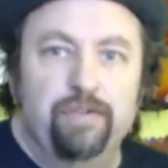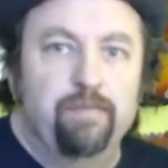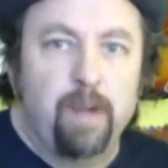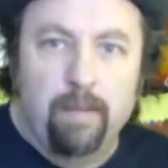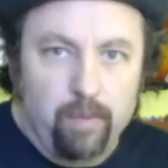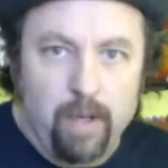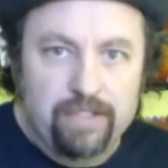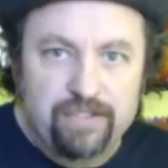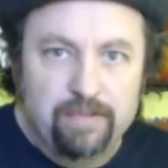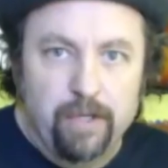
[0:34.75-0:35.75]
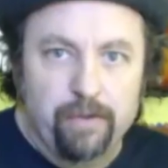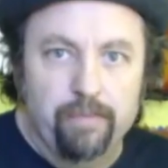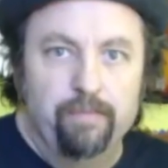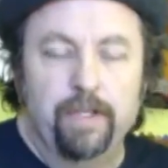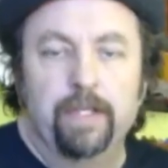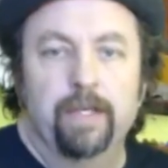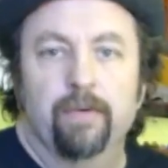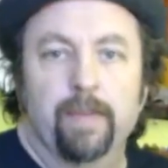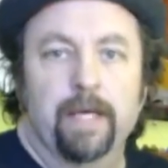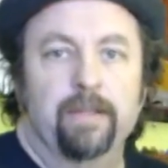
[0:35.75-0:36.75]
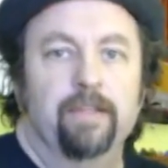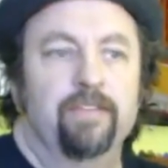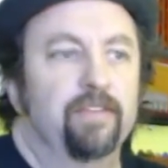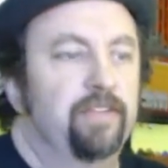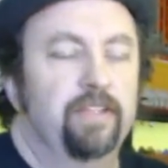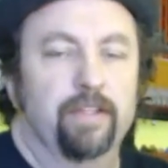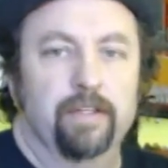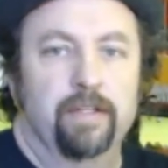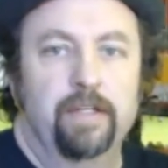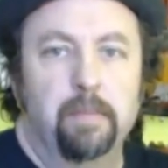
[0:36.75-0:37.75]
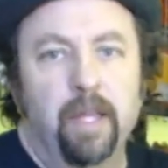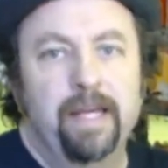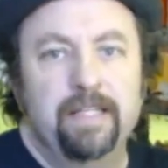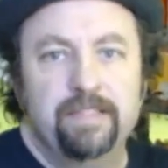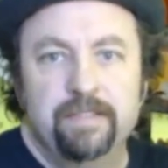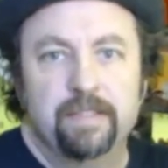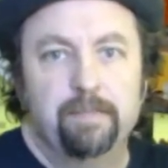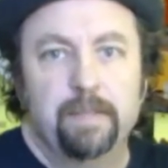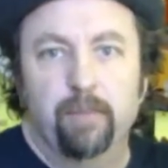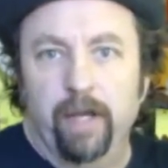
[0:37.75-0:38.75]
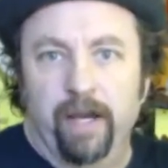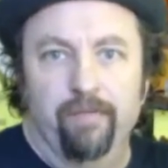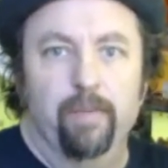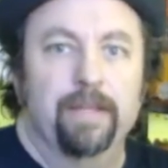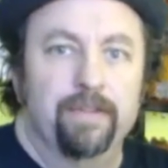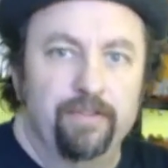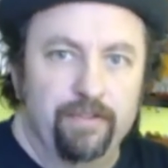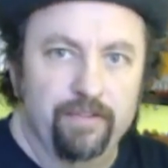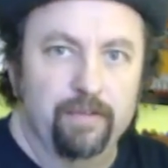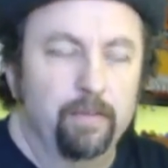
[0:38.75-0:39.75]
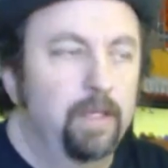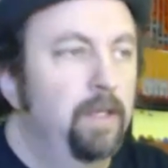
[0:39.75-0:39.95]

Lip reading: you've probably watched some other videos about this and see the complaints that people have about this system.